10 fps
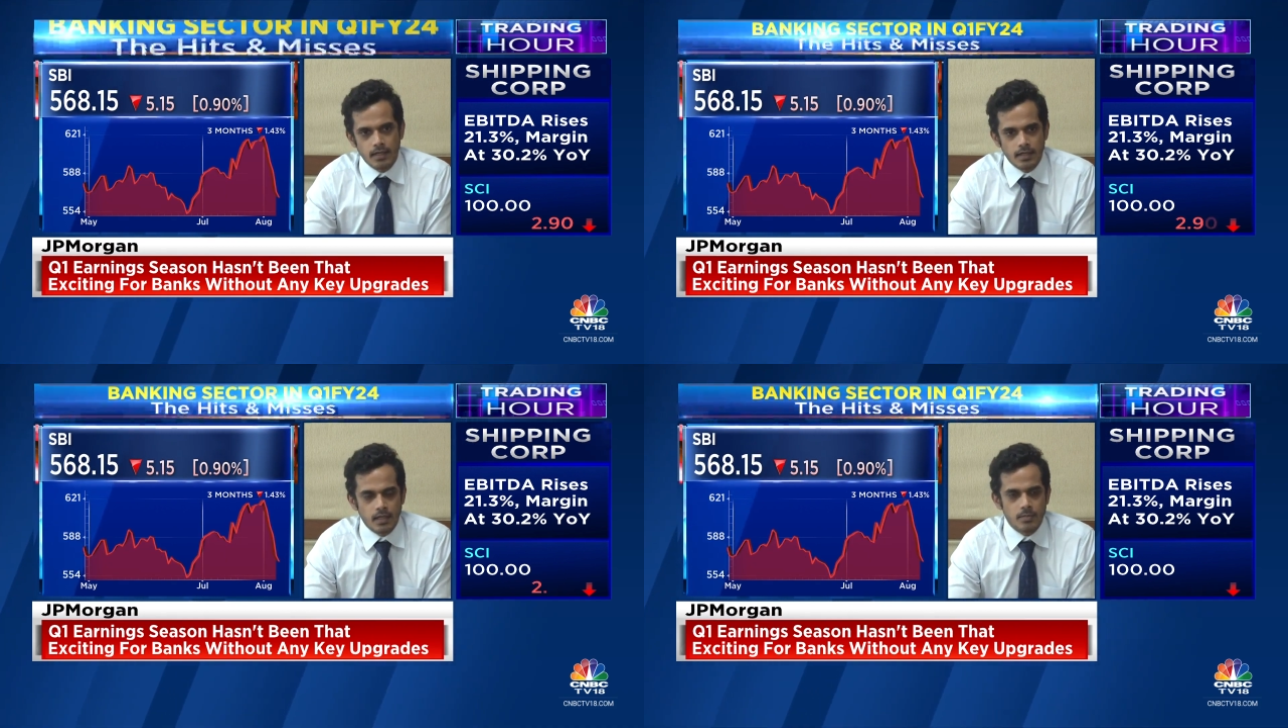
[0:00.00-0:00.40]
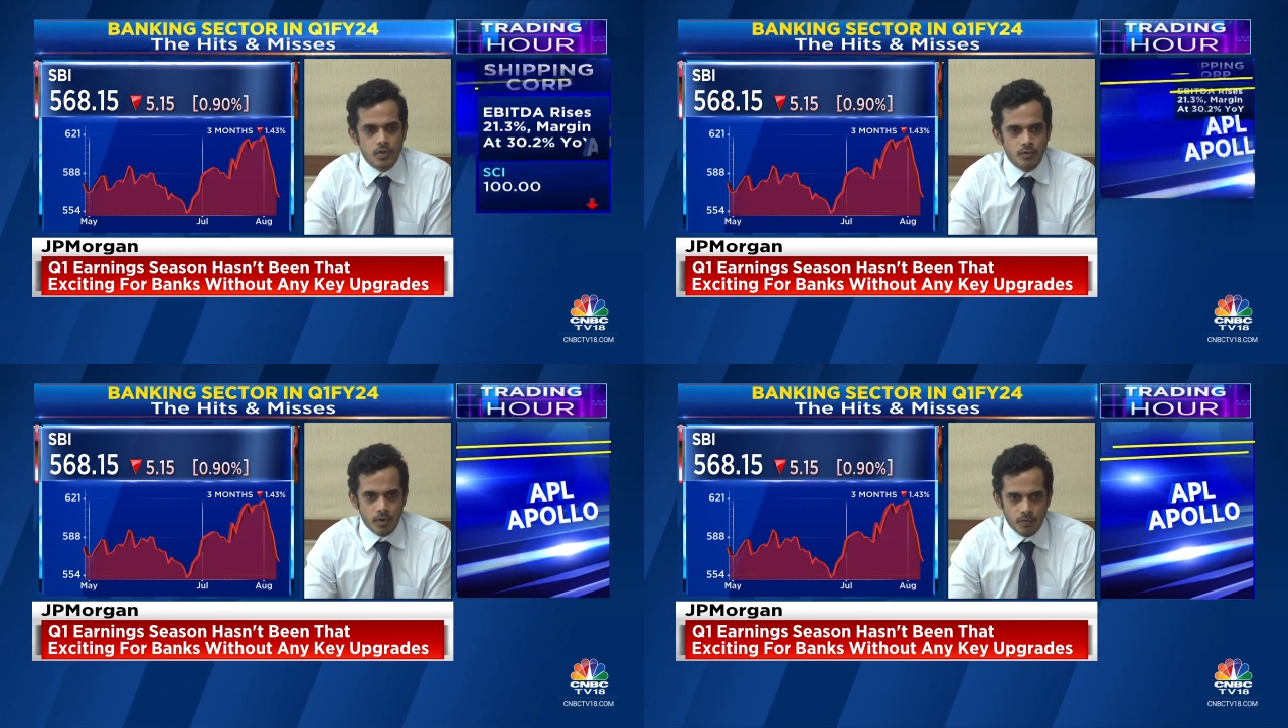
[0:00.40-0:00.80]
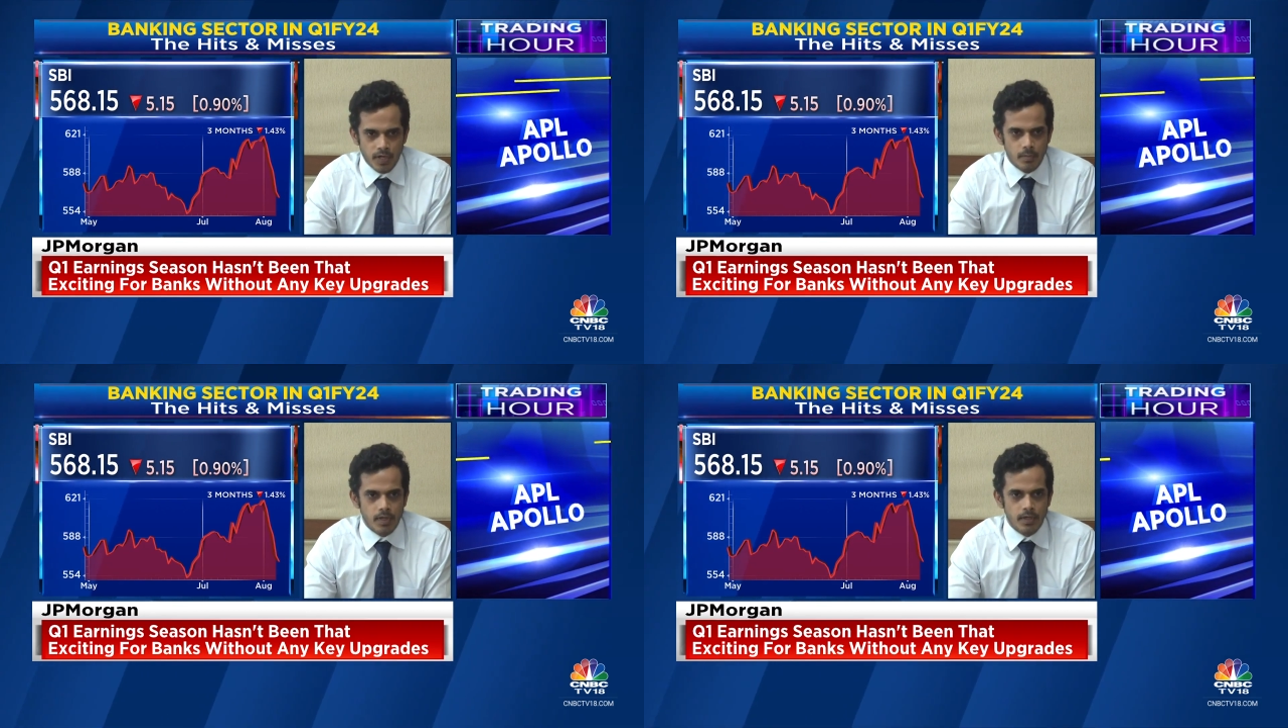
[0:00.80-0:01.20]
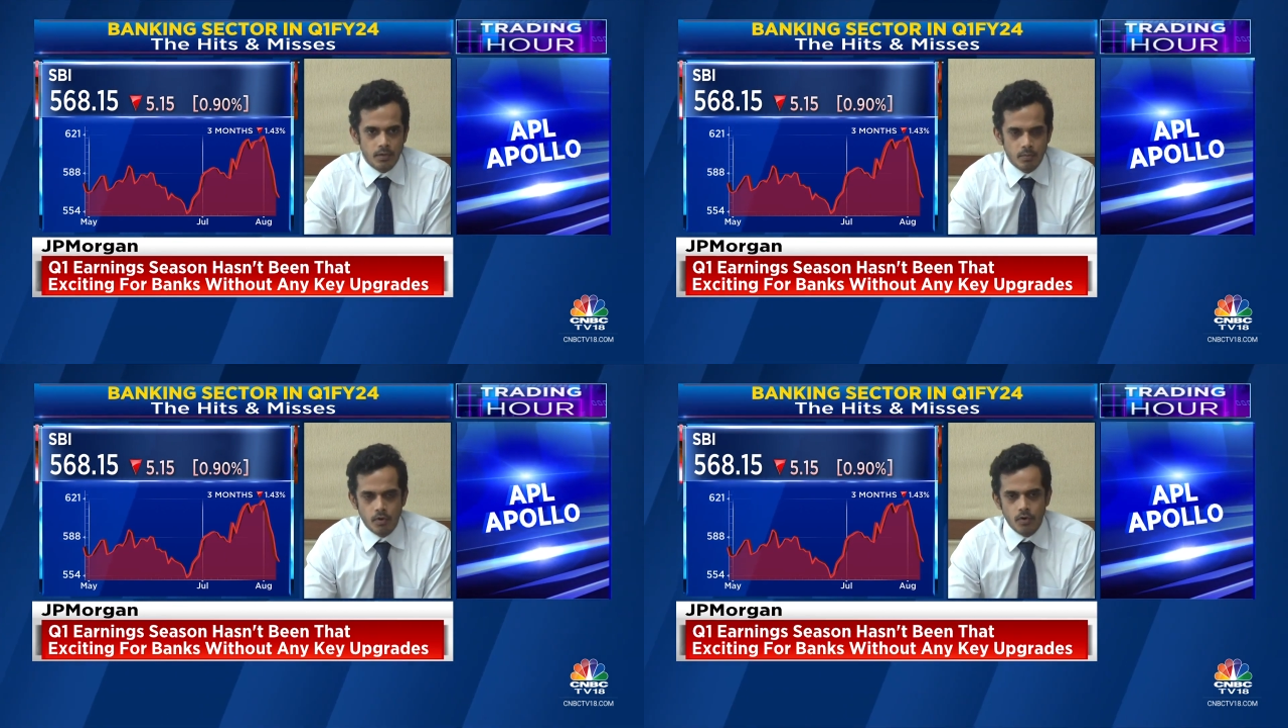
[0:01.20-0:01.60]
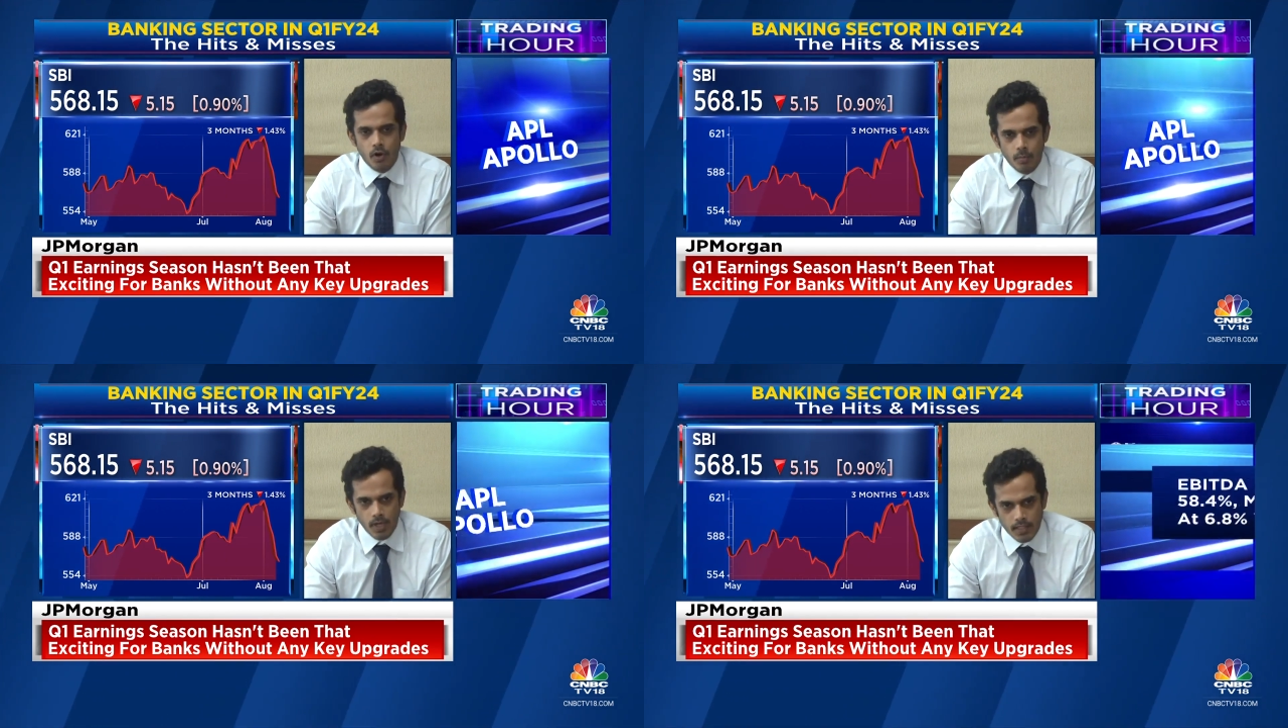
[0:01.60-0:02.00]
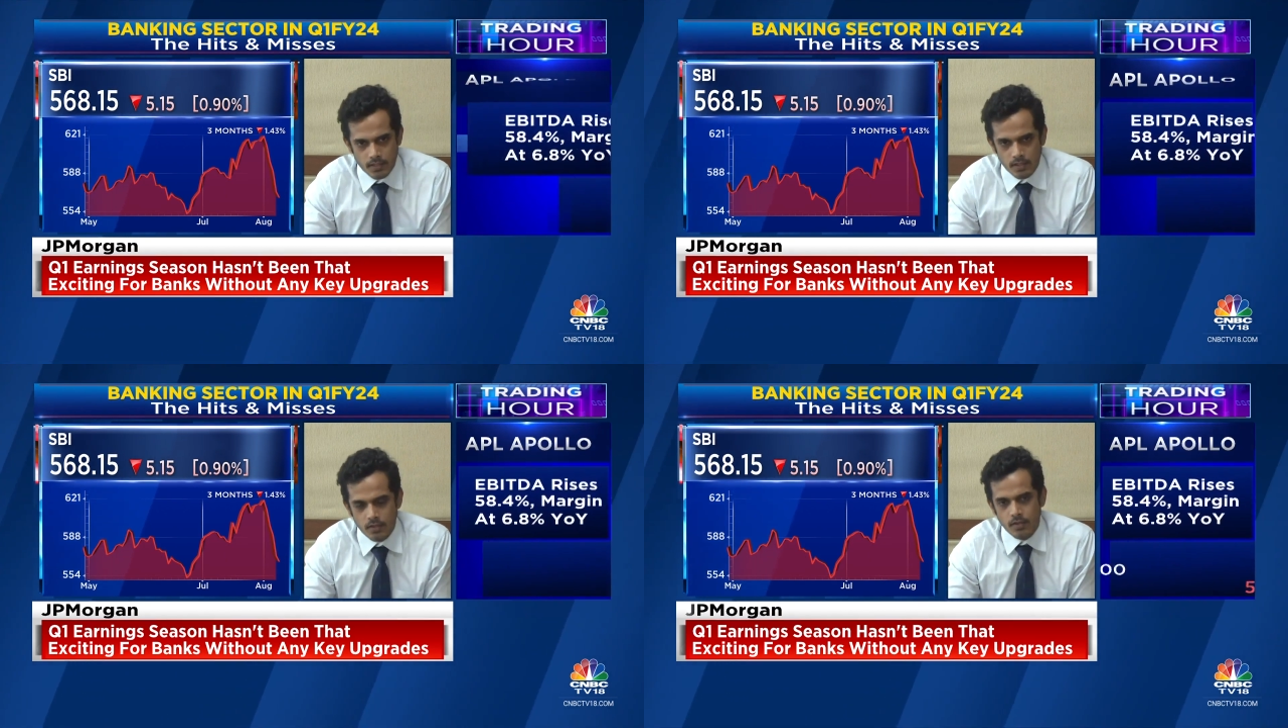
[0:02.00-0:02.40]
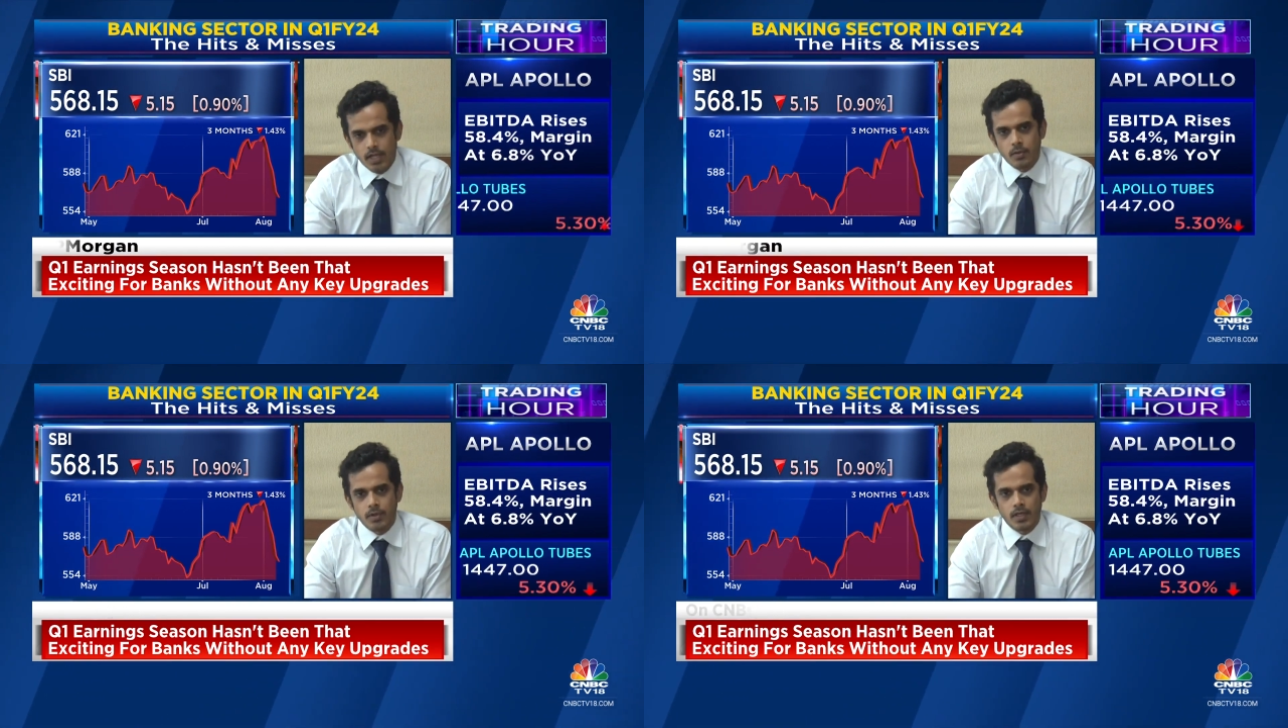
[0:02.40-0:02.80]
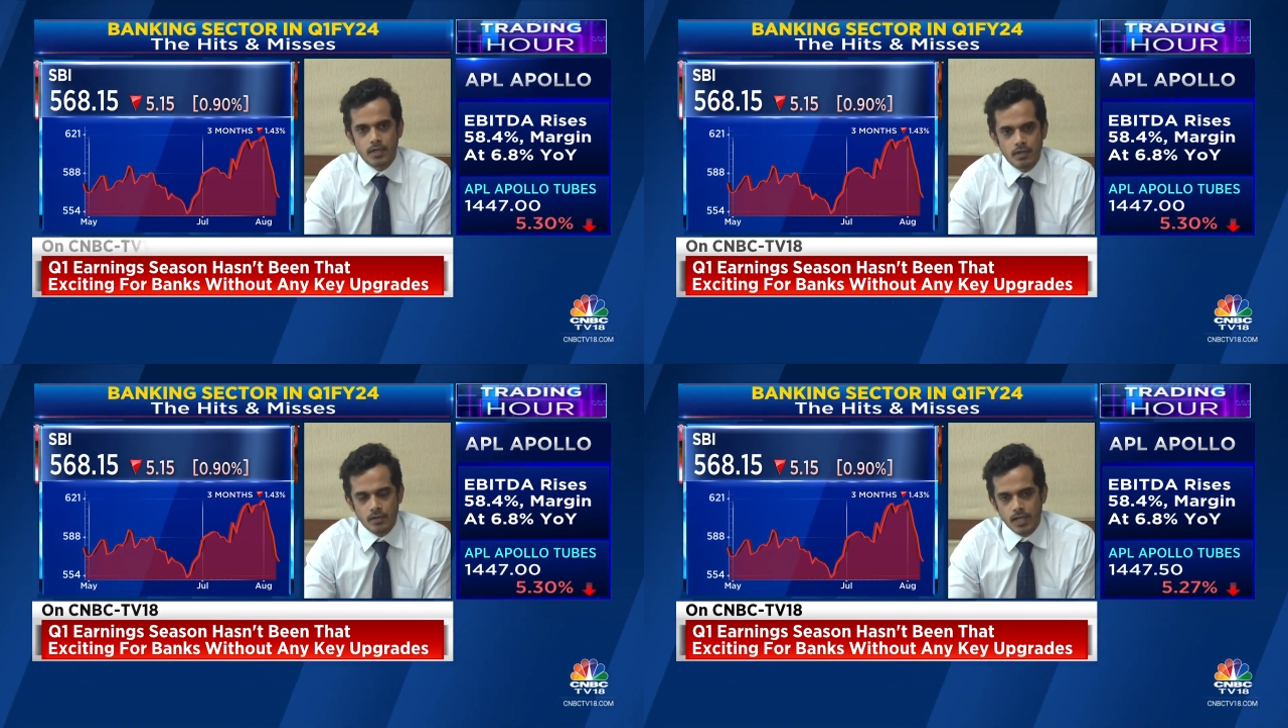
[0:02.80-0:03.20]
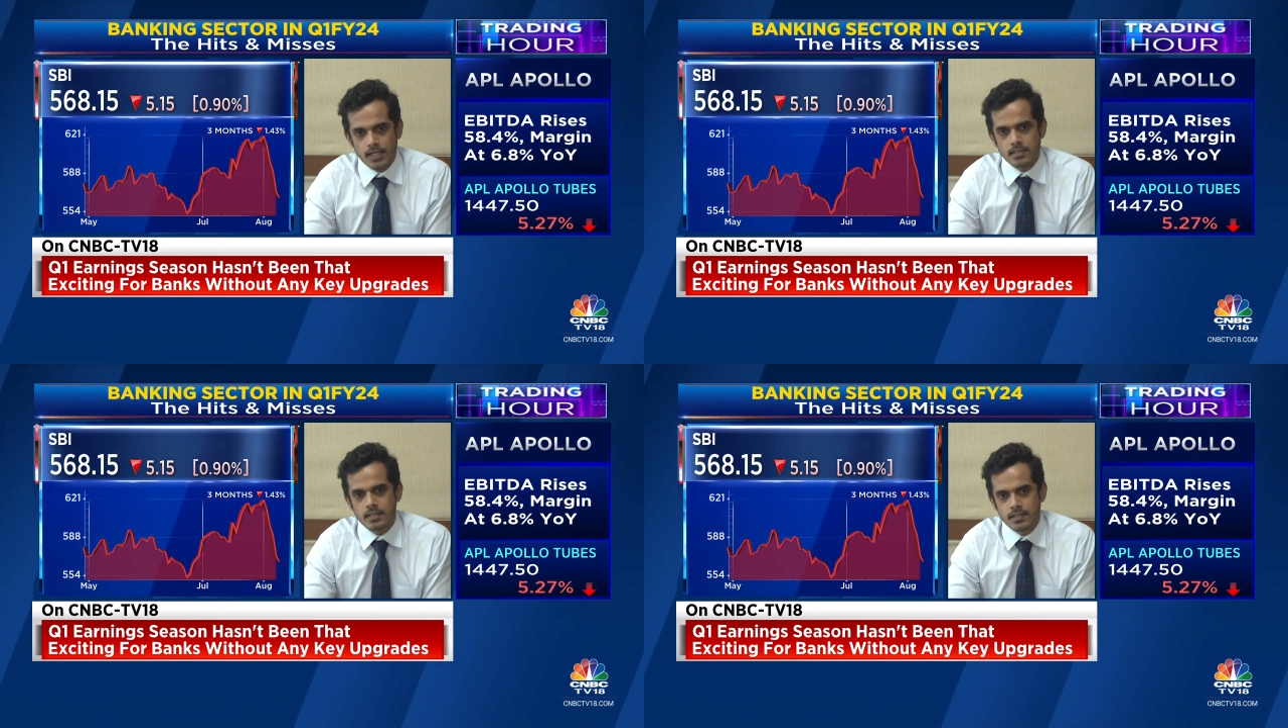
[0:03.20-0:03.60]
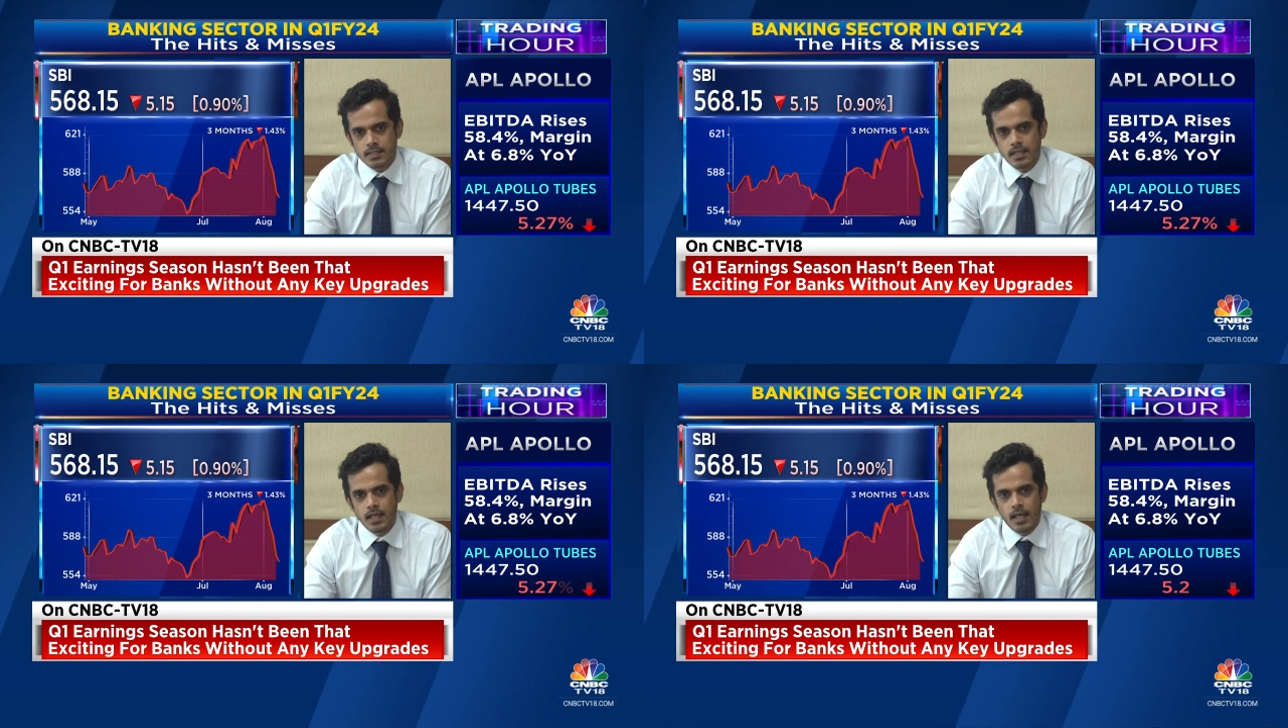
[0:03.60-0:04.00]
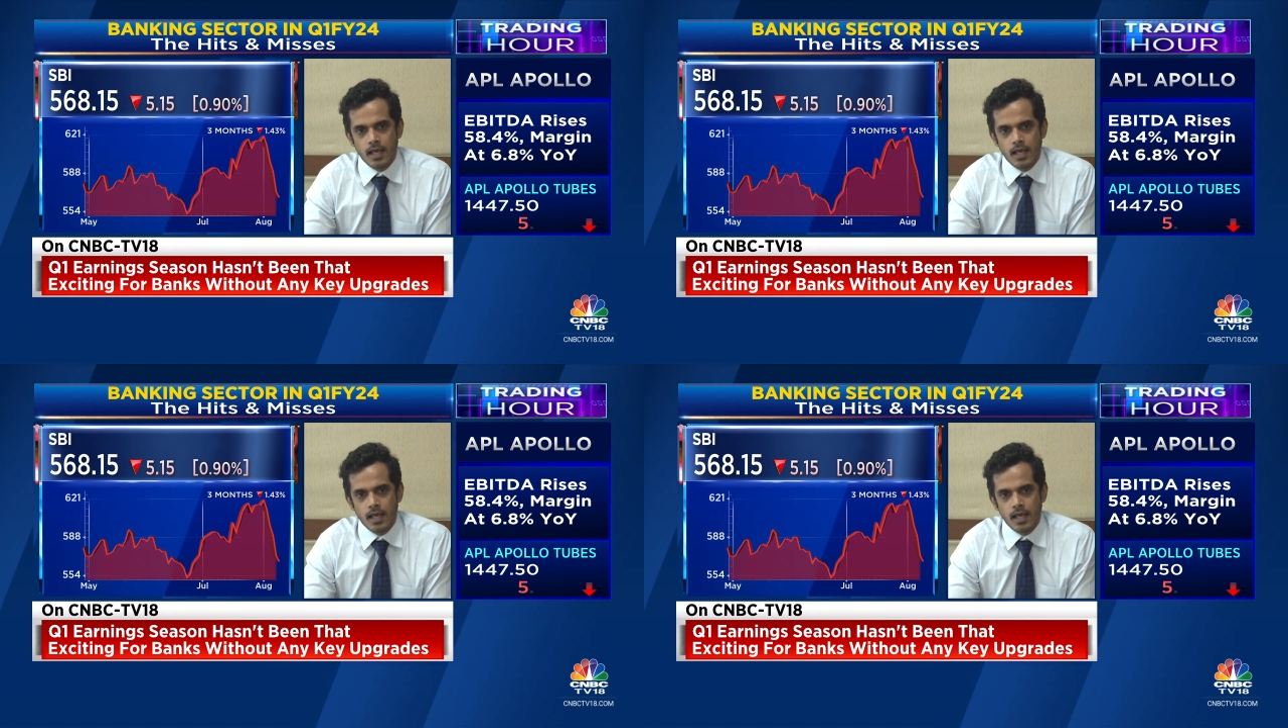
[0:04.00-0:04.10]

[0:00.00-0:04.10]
in terms of profitability to more normalized return on equity, return on assets.